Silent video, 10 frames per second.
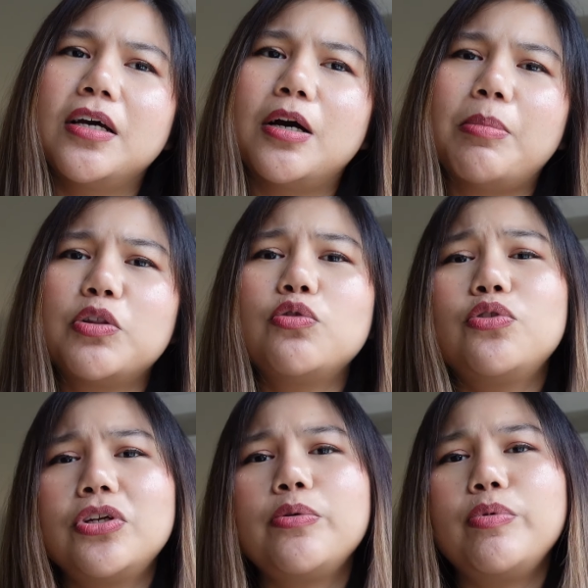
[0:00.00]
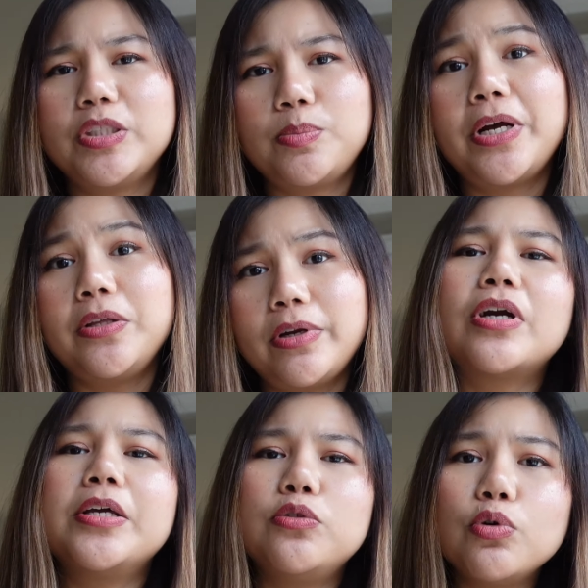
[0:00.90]
about 2-3 weeks prior to
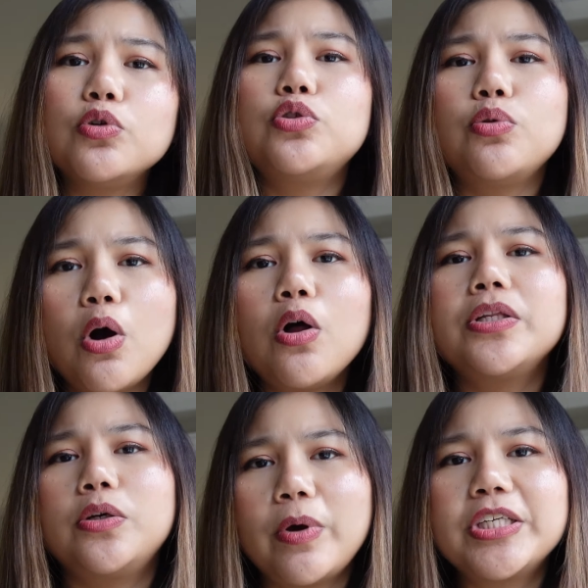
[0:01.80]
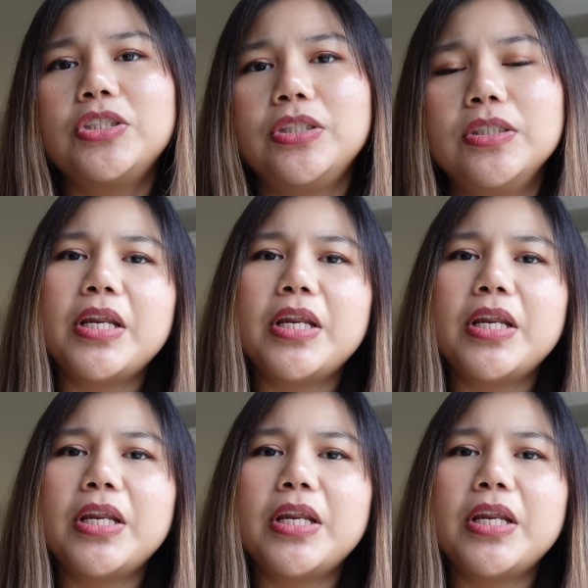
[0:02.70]
trying to go through all the questions.